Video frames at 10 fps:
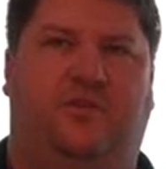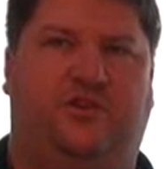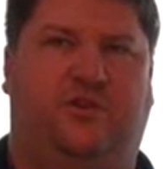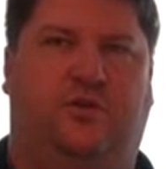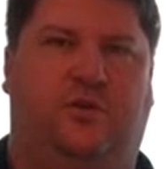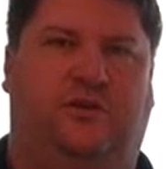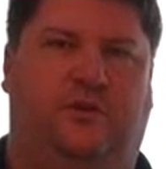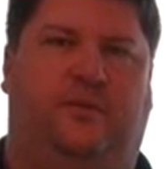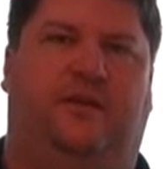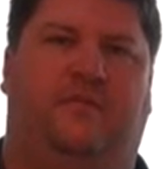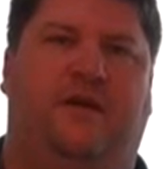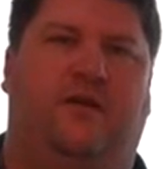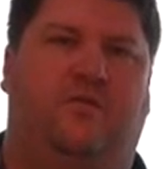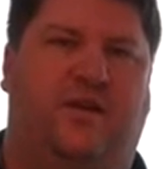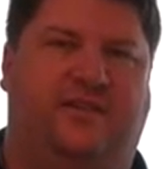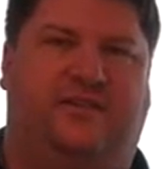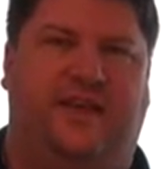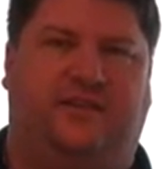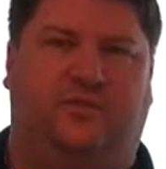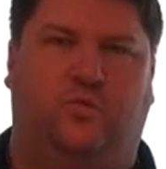want to show a little bit about what it's
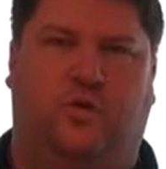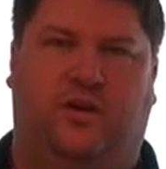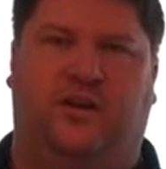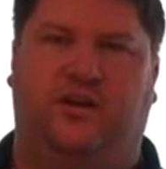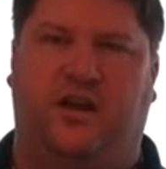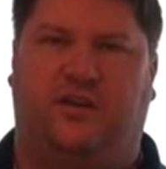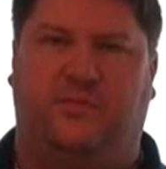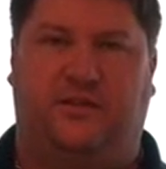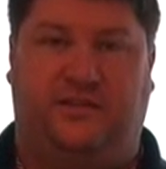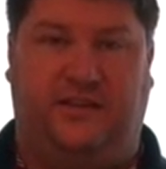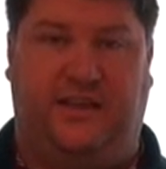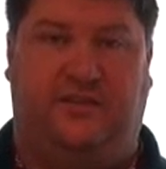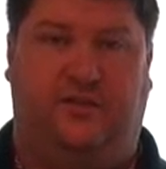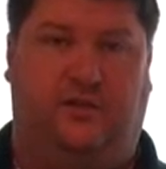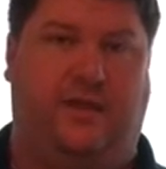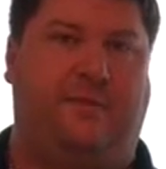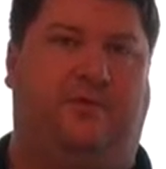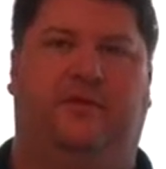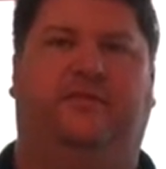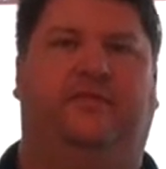like to work in a document together
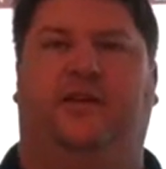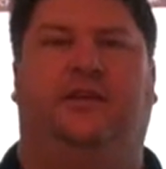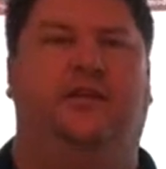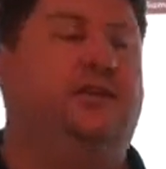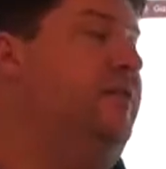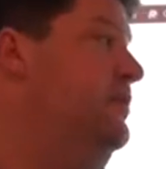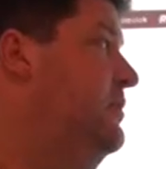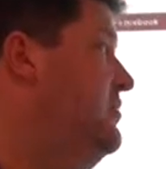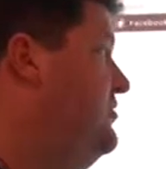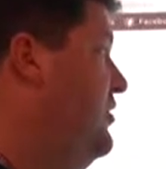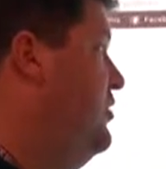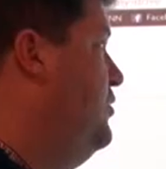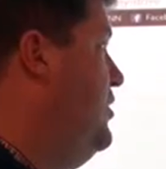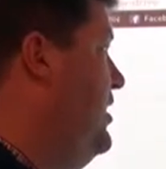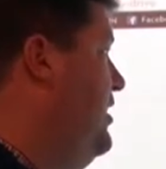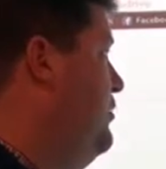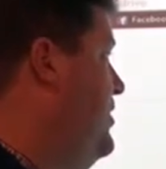collaboratively. So